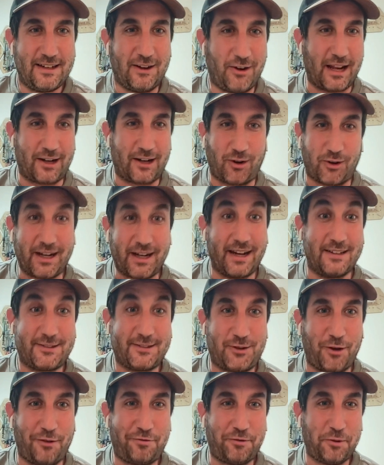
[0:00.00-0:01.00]
okay, we said like,
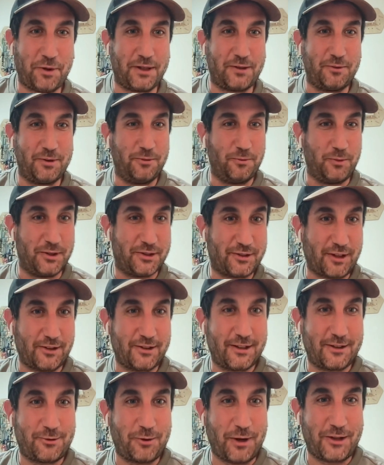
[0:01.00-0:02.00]
okay, let's go for it.
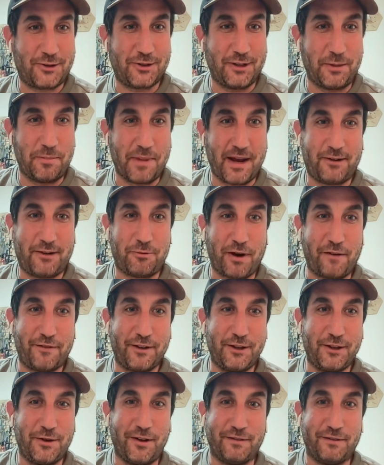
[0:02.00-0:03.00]
We started to actually
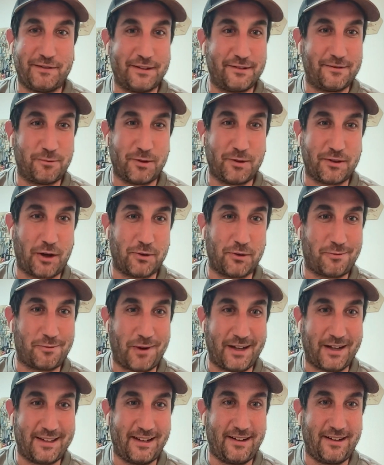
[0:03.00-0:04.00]
make revenue even
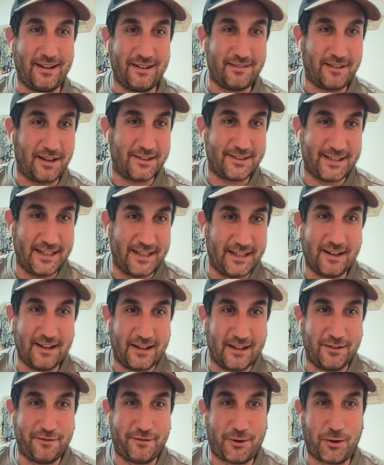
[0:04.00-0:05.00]
without writing a
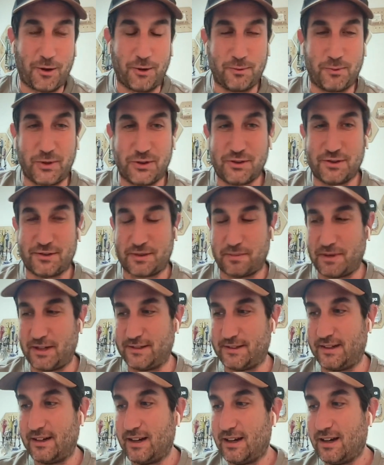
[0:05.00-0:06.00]
single line of code, which
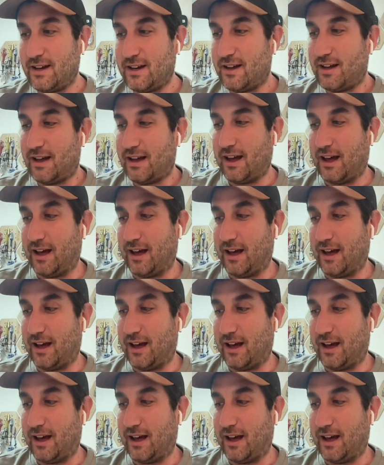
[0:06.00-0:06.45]
is amazing.